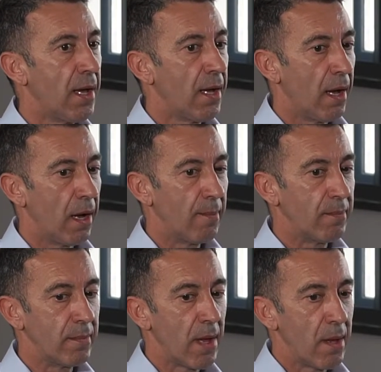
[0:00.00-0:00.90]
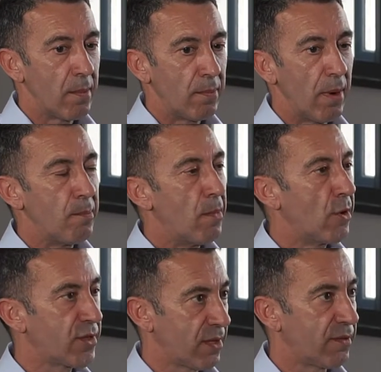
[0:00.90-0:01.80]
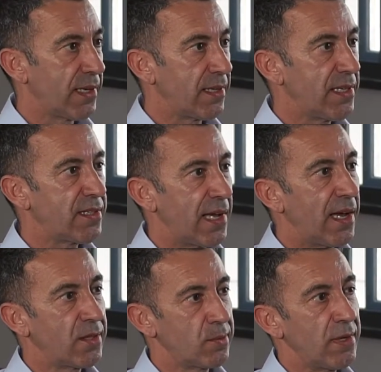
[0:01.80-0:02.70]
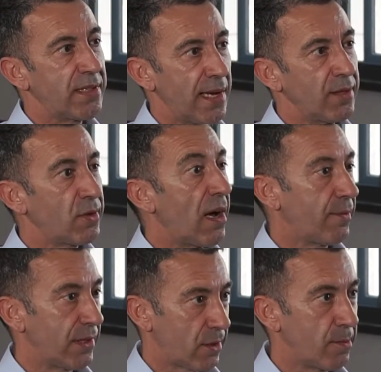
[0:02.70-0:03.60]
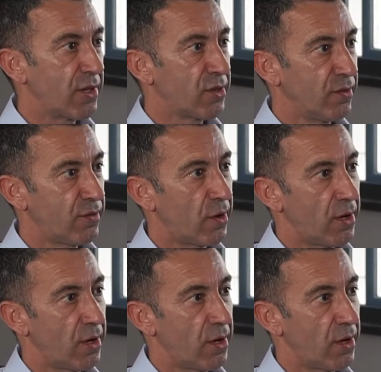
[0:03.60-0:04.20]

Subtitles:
But most of it these days, we tend to have it commissioned for